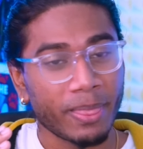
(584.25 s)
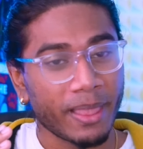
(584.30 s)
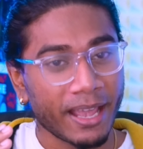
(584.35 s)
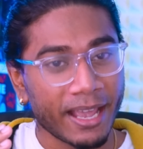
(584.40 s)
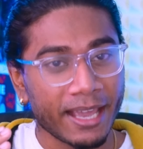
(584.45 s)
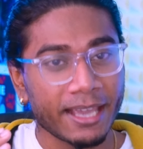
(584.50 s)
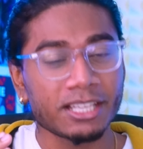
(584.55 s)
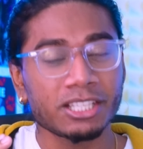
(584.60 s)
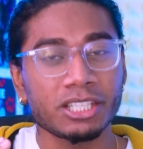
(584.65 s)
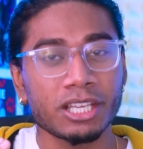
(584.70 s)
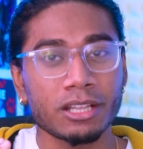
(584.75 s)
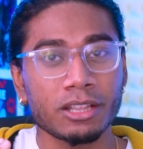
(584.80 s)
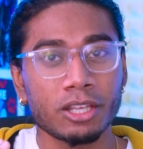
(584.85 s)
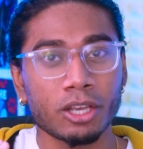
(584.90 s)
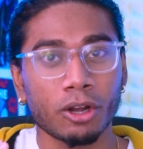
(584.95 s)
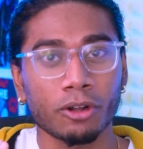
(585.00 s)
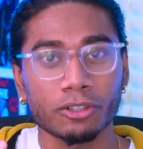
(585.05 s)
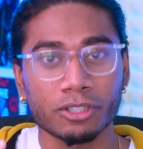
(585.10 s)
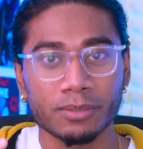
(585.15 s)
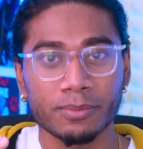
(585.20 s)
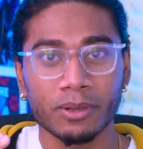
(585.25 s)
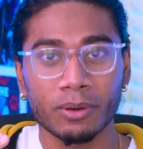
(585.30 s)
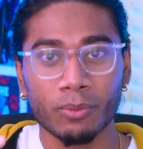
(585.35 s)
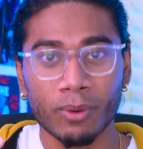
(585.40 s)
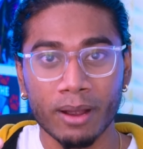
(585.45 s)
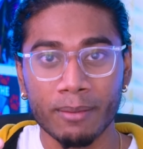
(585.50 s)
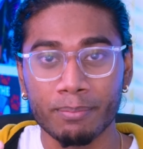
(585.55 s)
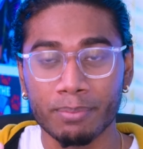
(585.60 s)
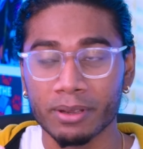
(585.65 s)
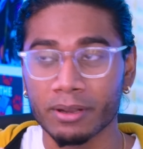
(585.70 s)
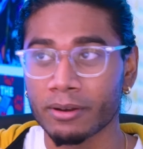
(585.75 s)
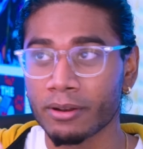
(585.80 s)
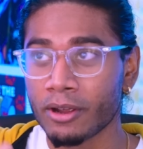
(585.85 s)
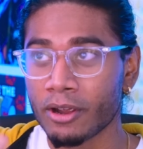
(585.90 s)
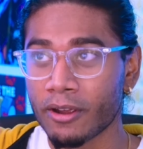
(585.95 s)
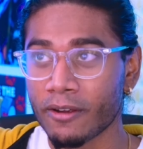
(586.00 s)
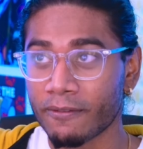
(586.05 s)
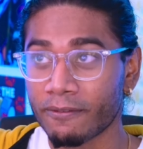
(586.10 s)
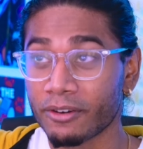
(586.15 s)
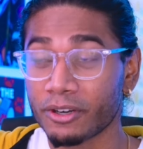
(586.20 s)
AZ and the ultimate weapon
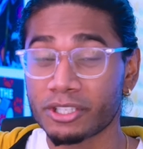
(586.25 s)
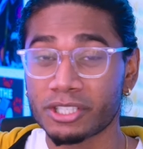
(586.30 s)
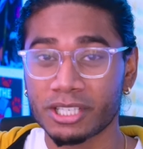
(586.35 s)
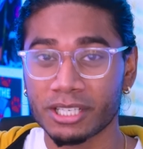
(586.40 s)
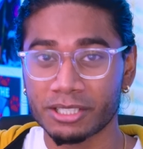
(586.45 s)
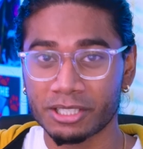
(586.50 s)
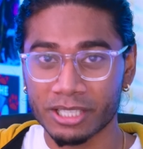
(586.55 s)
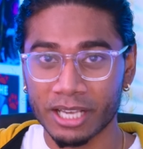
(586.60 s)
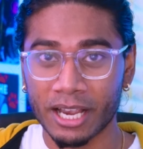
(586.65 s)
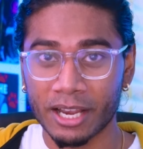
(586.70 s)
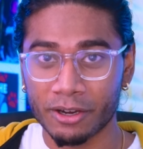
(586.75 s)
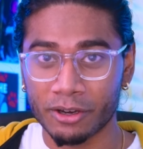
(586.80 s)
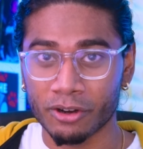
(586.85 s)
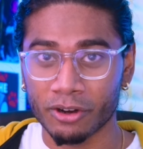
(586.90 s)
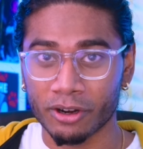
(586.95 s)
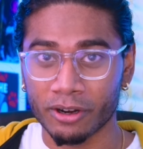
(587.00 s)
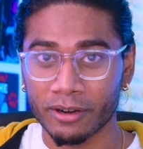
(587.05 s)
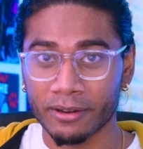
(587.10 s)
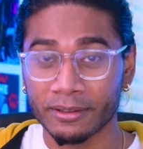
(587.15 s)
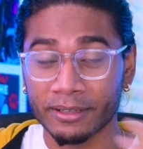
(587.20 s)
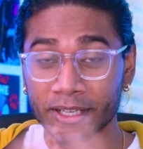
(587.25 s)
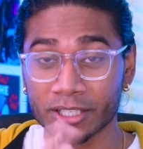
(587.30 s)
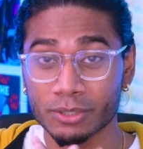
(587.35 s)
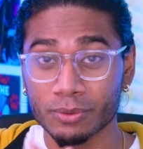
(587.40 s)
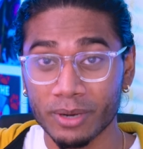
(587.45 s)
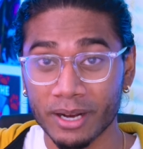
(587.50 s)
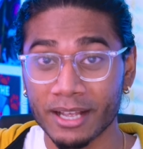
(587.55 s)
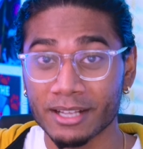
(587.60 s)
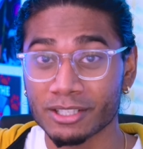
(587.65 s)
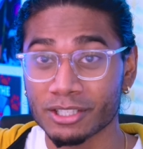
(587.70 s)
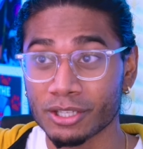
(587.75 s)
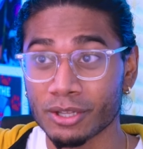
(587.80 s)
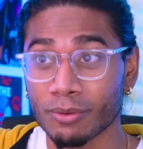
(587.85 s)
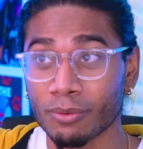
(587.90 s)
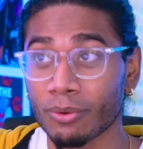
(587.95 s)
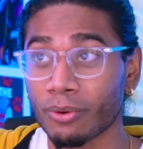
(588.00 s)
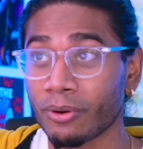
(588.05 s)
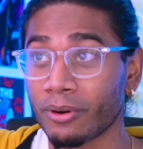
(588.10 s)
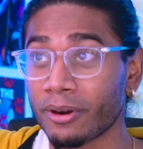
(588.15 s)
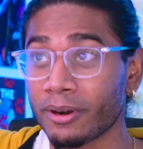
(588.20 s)
versus Zygarde, and that's what ends the
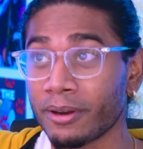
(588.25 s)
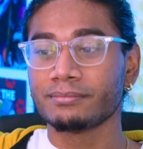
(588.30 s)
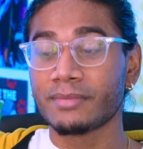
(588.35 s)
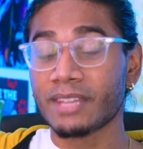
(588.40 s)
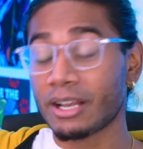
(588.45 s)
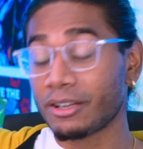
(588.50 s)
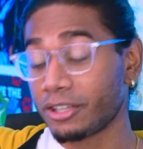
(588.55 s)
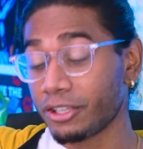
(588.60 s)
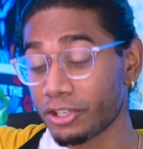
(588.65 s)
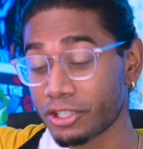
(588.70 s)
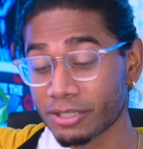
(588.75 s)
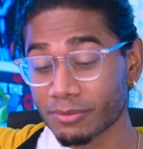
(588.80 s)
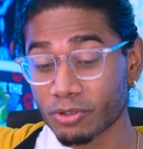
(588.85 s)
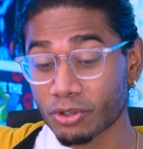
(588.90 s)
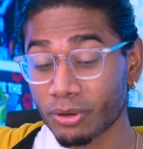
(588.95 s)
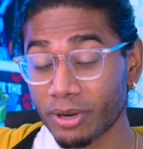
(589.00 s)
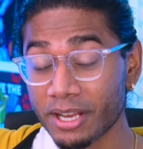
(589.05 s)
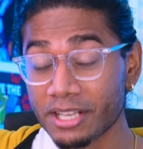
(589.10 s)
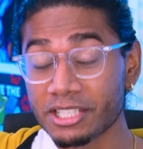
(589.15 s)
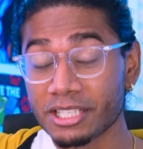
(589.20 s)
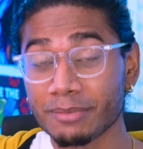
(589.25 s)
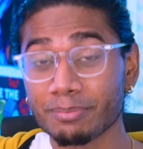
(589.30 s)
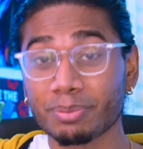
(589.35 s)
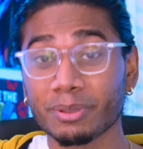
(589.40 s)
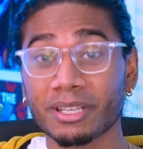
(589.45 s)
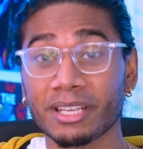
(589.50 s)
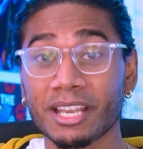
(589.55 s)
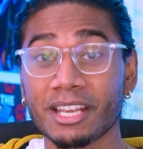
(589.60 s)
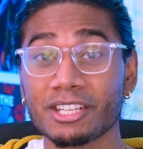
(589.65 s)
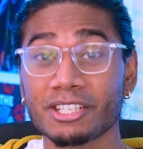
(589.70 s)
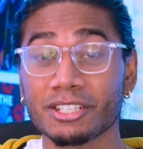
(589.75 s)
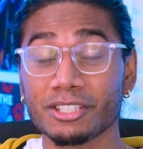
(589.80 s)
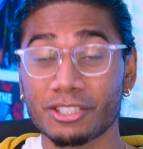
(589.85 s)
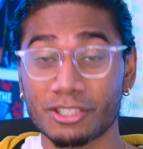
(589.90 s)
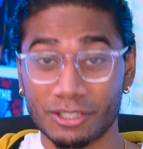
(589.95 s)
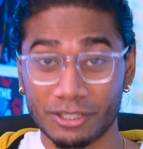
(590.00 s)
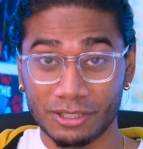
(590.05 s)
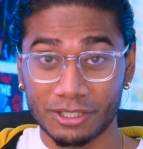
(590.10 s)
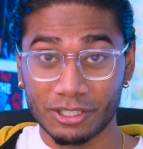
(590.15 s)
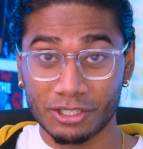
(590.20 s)
war. Now, there's some crazy implications
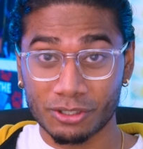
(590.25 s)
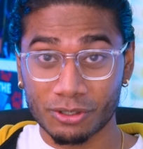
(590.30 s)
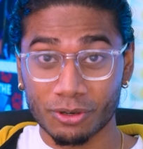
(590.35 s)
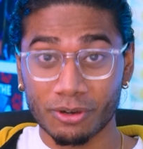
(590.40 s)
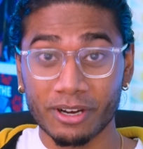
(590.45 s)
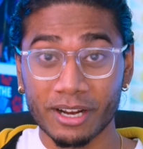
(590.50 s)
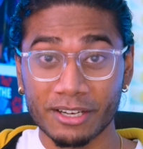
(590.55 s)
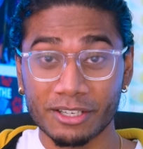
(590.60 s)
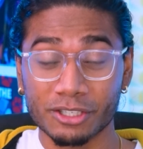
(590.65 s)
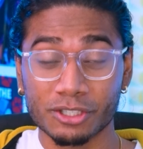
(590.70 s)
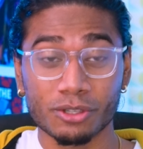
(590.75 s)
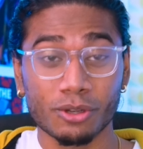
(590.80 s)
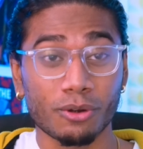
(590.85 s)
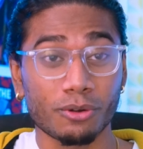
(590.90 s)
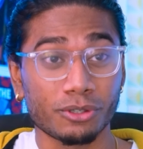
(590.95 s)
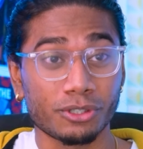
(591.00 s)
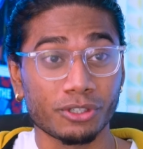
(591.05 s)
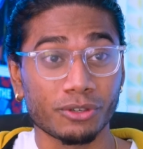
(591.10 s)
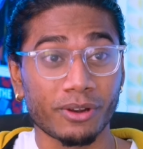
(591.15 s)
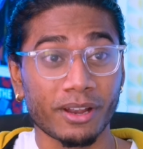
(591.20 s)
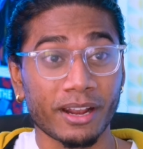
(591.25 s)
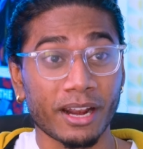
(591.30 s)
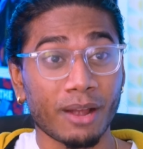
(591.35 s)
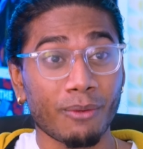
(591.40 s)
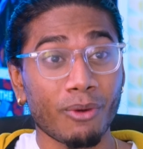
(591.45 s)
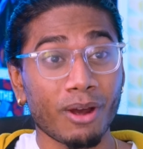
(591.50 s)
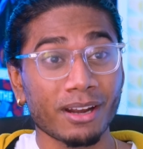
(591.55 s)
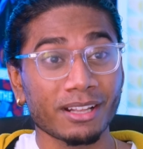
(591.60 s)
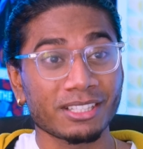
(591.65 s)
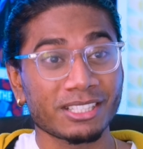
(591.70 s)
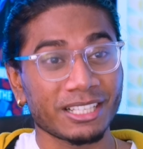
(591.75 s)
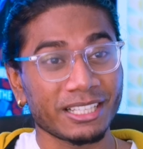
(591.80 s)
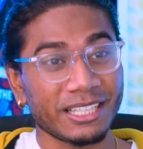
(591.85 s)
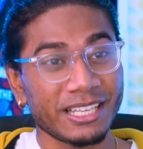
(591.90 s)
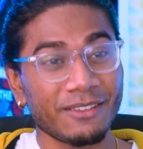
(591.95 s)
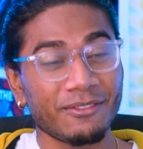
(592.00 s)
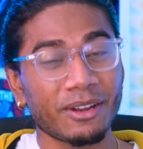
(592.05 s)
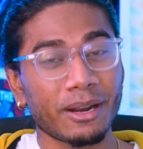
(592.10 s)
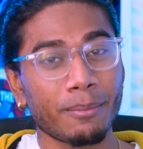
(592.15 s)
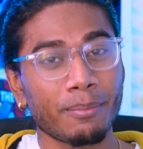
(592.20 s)
to this story I just told you, and I wanted to
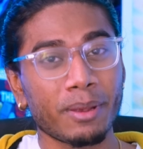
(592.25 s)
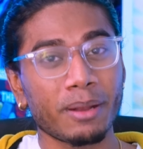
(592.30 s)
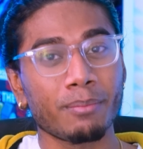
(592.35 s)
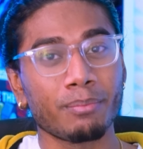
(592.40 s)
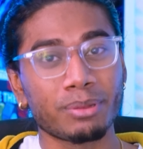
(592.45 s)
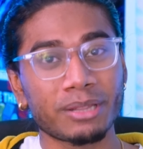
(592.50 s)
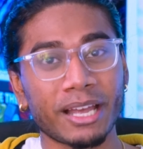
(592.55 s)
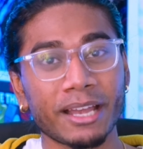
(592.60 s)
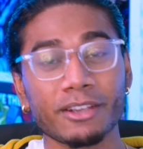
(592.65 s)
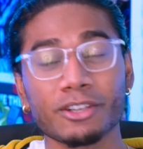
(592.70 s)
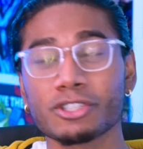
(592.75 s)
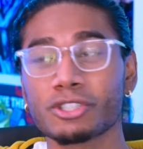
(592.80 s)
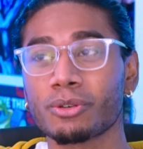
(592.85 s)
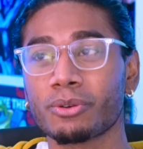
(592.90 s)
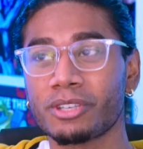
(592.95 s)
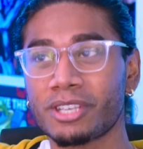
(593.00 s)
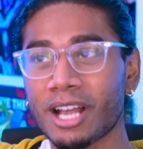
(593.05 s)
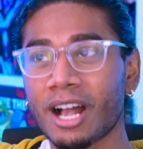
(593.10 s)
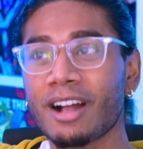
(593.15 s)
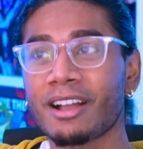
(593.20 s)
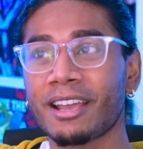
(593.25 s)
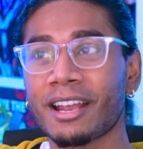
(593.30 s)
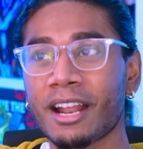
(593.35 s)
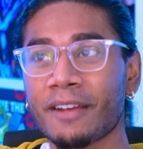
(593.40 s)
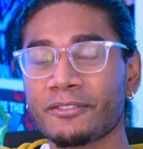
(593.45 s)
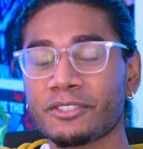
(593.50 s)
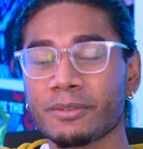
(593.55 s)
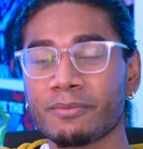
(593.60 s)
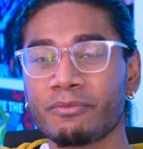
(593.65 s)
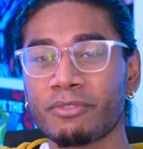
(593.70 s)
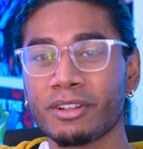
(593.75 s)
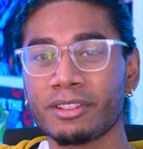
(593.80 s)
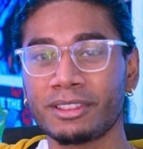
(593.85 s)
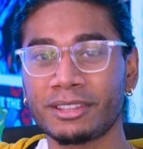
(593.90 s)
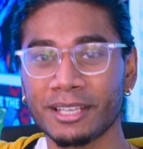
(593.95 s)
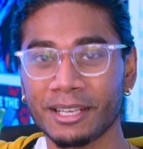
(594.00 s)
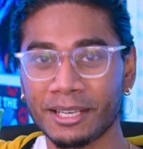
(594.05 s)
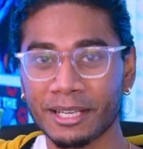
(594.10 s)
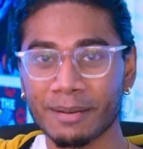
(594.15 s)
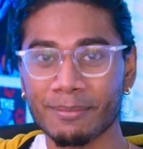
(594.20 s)
leave it a bit blank so y'all could have some fun
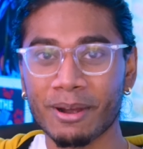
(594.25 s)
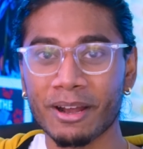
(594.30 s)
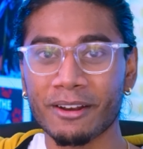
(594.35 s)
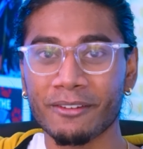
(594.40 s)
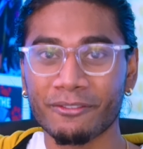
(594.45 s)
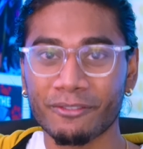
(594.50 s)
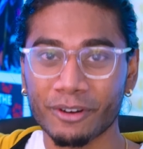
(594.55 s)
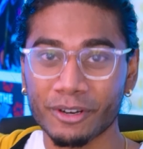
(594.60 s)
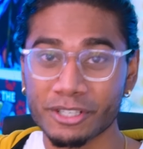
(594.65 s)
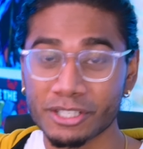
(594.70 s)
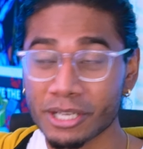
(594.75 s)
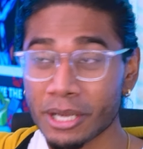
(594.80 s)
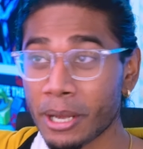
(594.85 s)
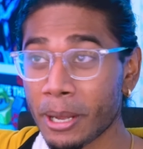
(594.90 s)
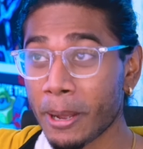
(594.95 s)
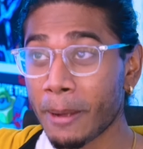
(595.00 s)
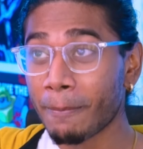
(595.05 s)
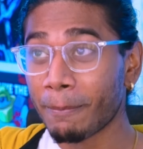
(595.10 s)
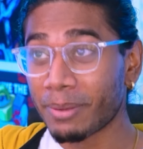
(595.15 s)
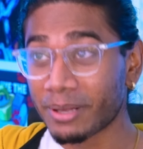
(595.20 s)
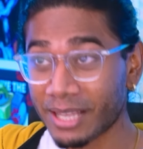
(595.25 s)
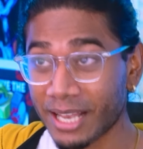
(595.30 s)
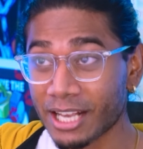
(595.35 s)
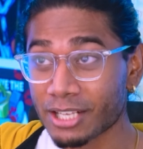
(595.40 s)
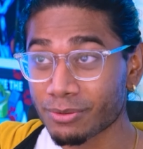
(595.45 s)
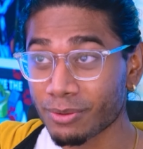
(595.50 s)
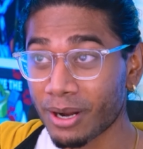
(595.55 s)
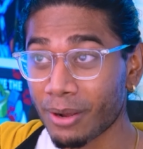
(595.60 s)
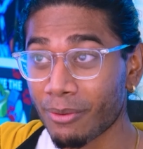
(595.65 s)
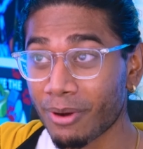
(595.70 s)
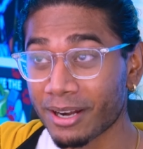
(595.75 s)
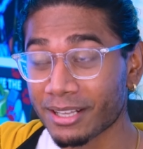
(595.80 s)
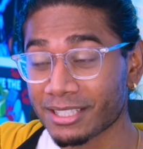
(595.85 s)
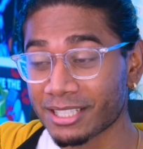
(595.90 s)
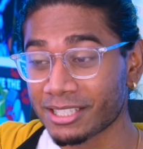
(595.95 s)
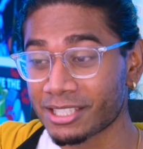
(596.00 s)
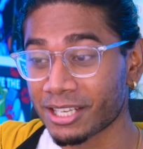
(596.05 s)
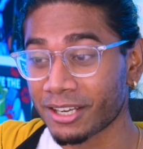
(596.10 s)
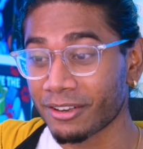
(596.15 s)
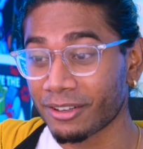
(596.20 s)
thinking about it first, but that's what I wanted
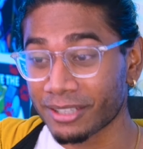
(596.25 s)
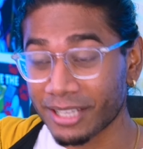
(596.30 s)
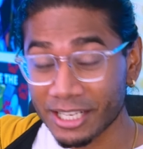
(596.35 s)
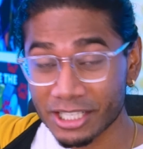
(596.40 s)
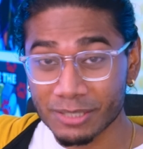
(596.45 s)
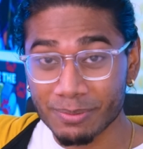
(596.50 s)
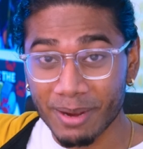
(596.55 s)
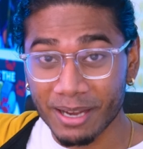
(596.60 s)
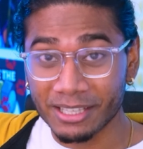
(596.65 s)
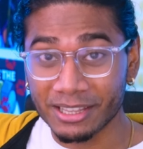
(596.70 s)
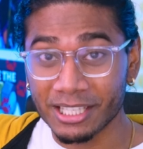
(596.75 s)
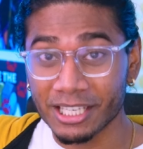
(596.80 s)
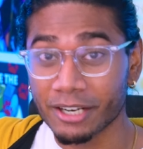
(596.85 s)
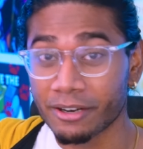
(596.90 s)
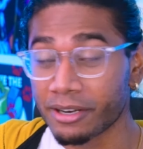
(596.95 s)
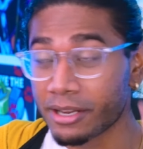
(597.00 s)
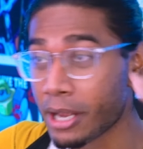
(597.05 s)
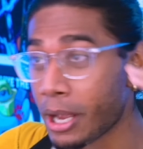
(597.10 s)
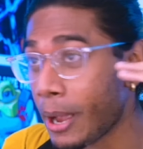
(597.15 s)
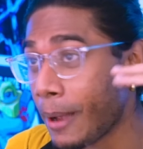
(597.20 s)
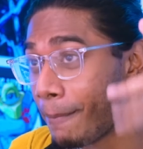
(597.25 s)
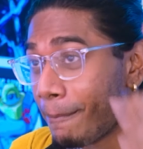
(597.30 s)
to tell y'all. That's my theory.